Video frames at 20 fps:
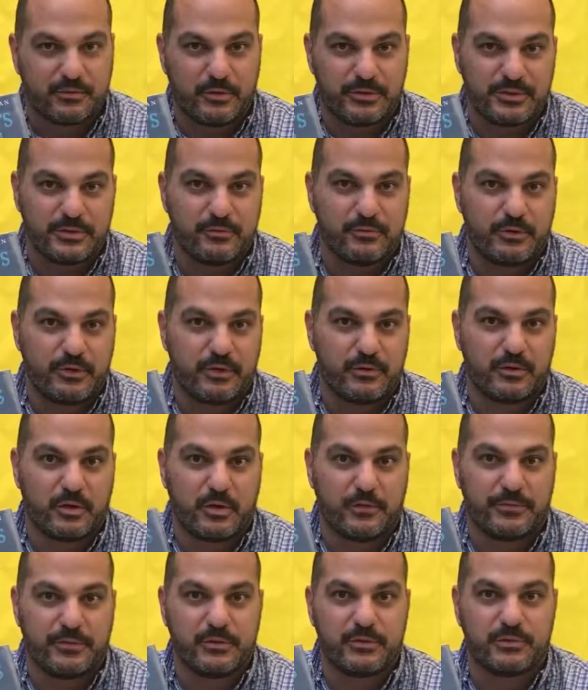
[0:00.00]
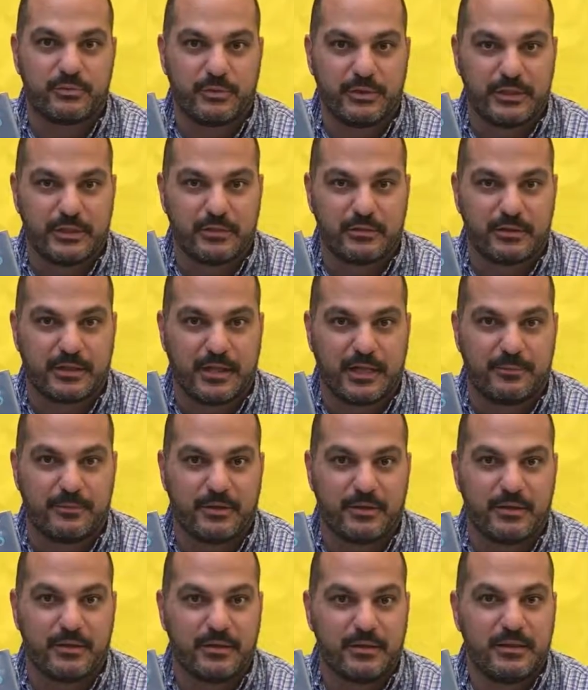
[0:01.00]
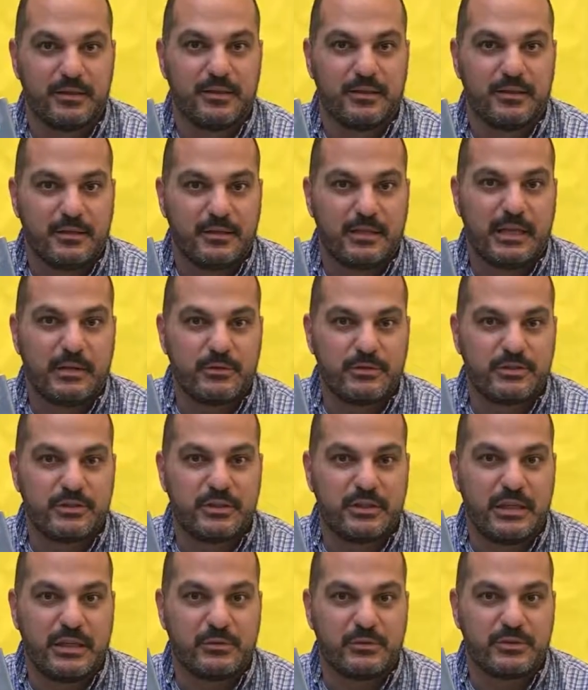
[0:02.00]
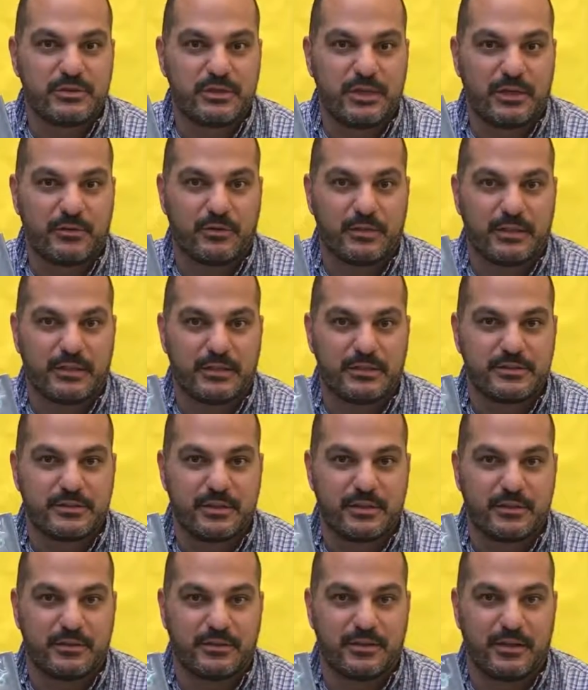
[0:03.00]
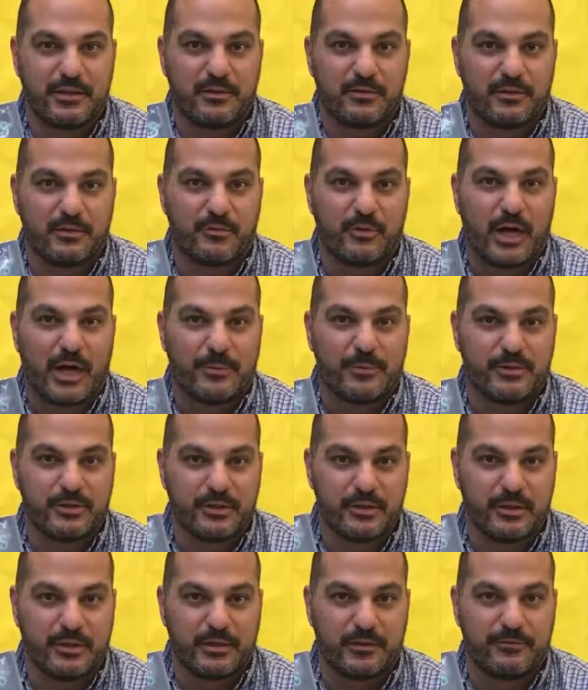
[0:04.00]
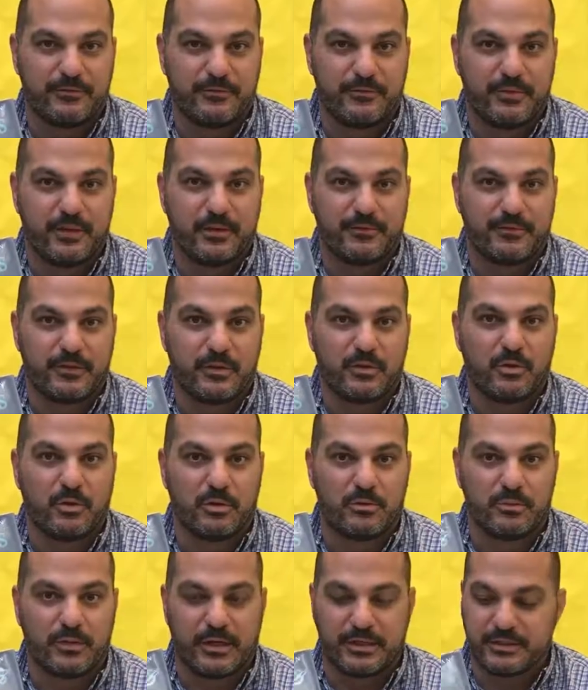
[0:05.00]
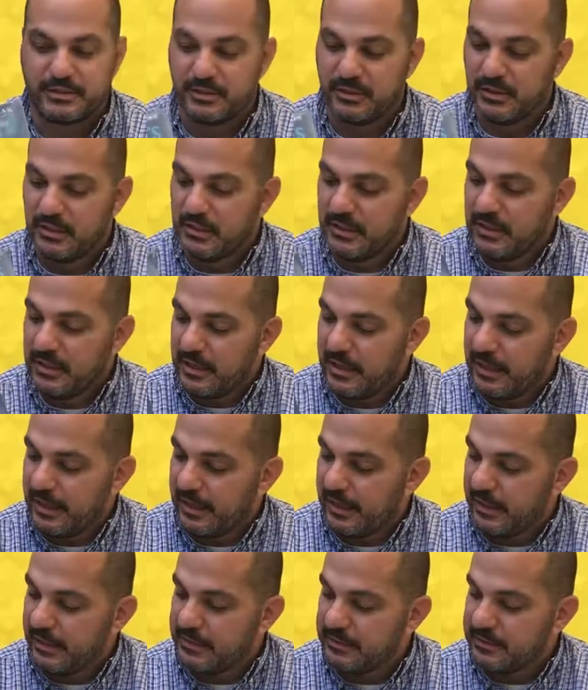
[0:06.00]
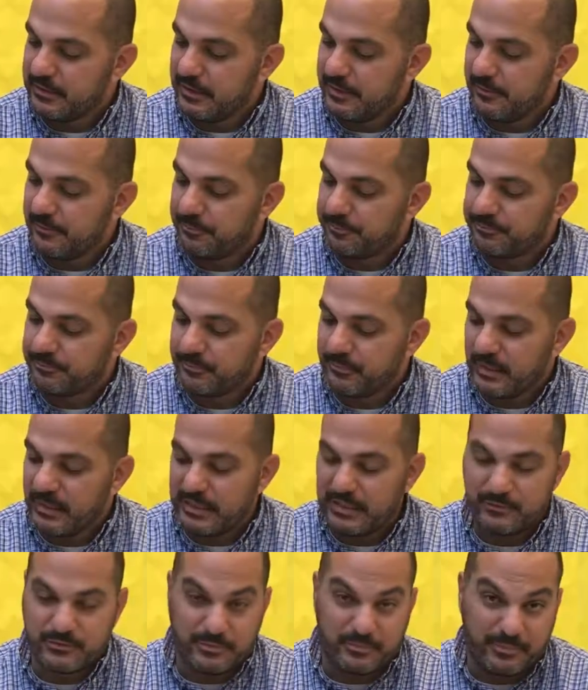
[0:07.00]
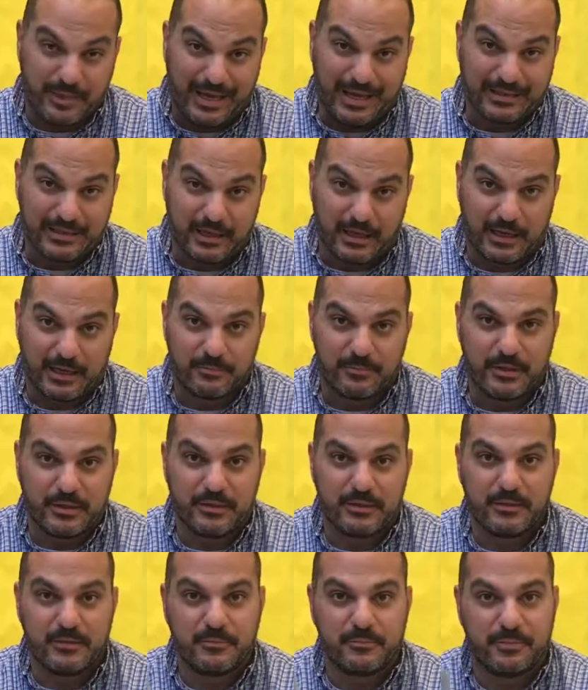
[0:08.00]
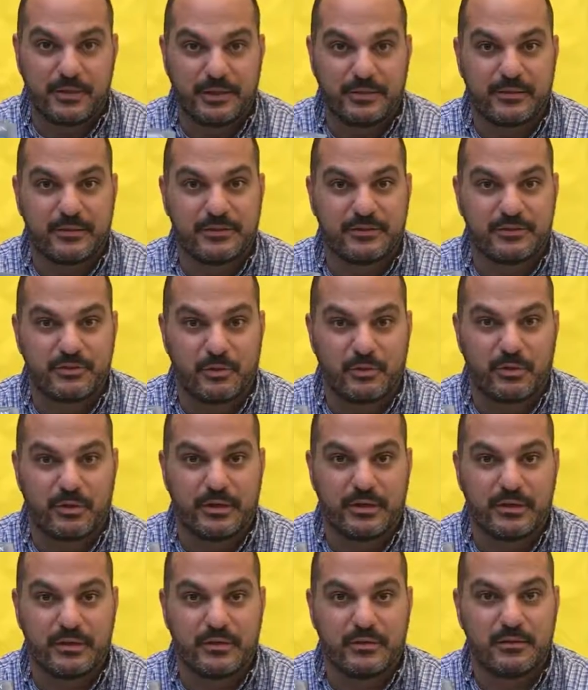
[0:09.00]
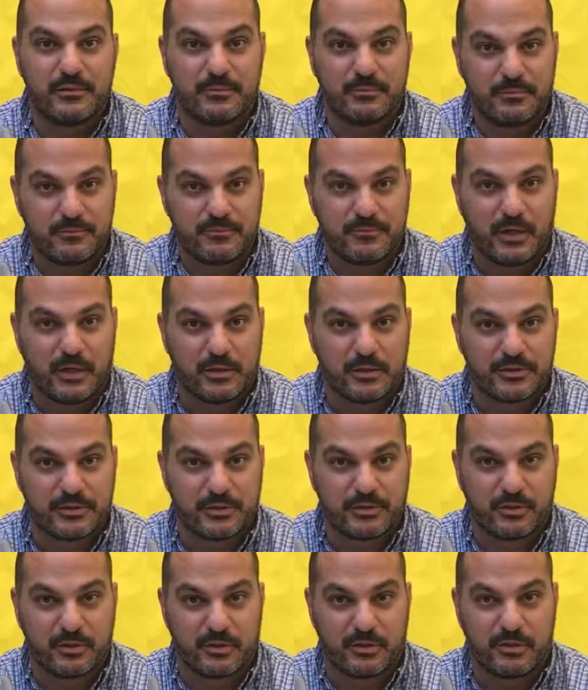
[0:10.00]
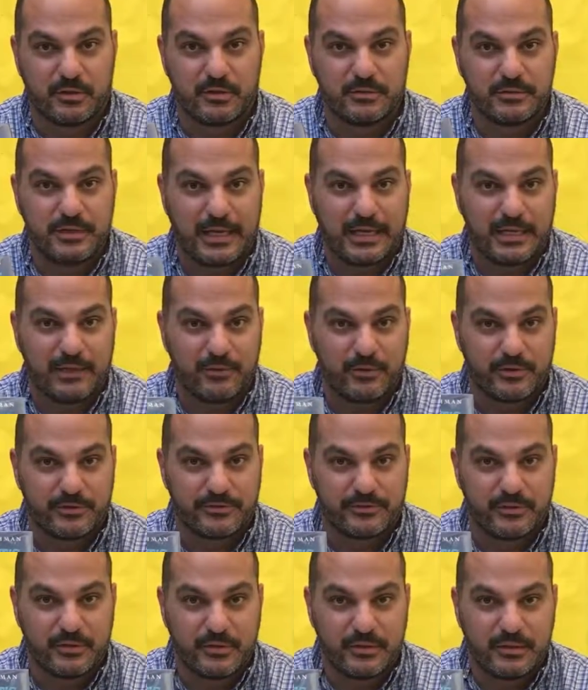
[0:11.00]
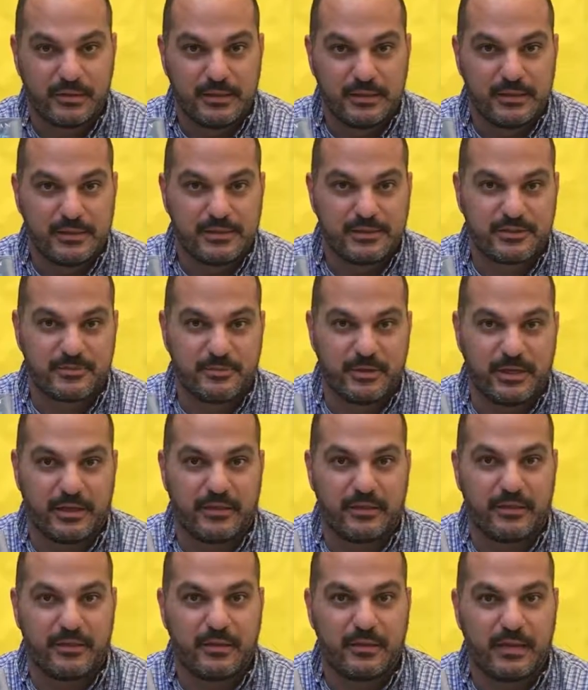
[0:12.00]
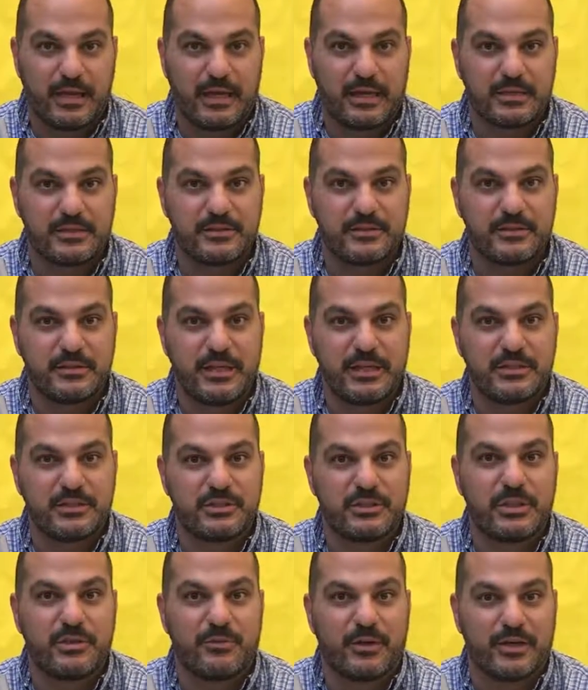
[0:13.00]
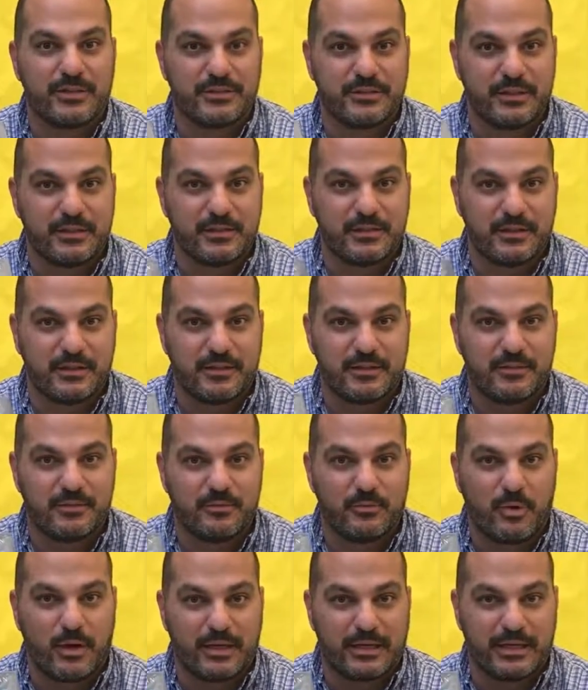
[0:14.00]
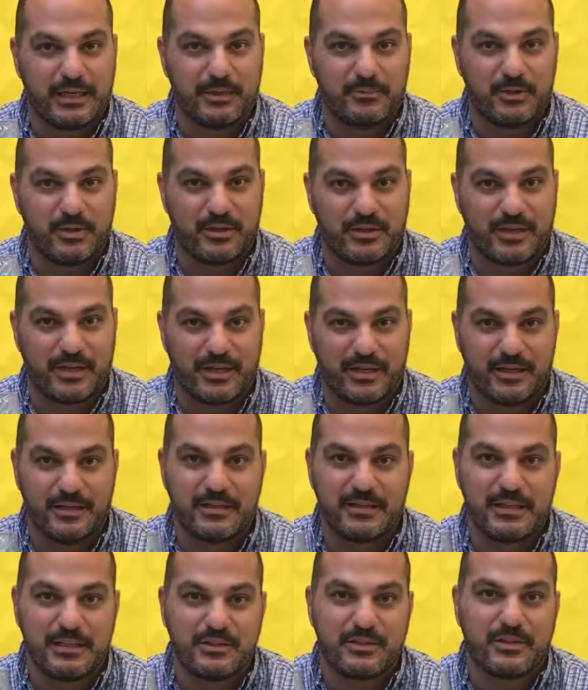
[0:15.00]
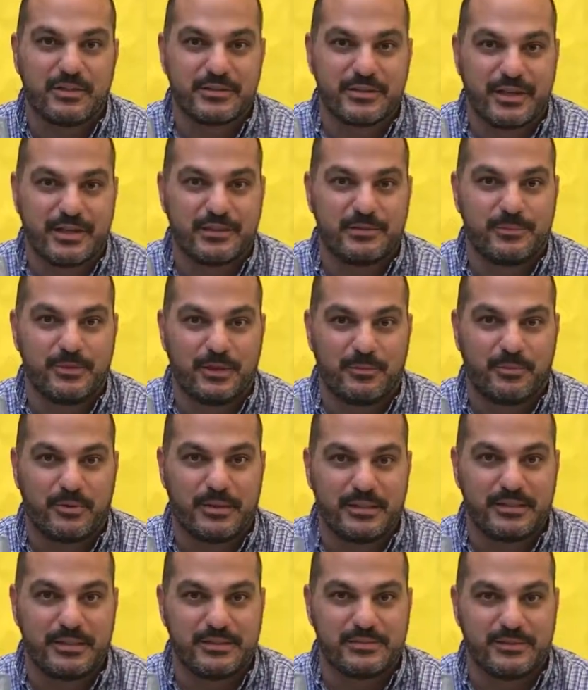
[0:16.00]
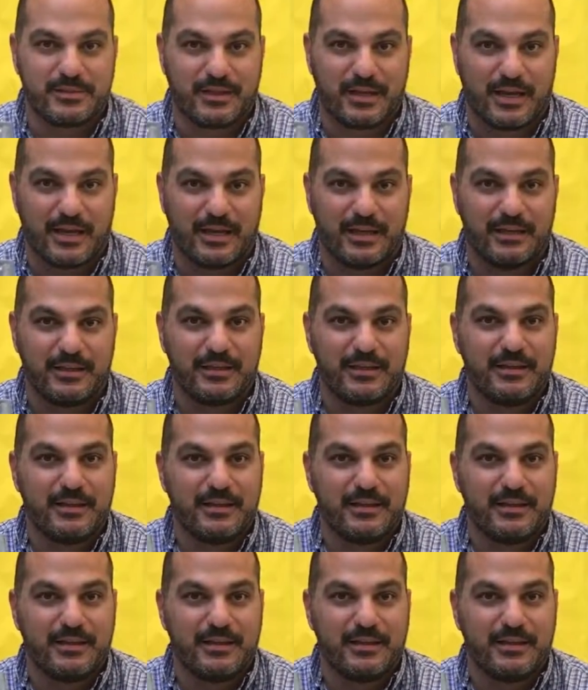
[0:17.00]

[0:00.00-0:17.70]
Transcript: We don't know if he was real or not, but he was generally considered the Robin Hood of the gold rush, and he was a bad guy. But the story follows a girl, Annie Rose Smith, as she runs into Joaquin Murrieta, and he turns out to be a pretty decent guy.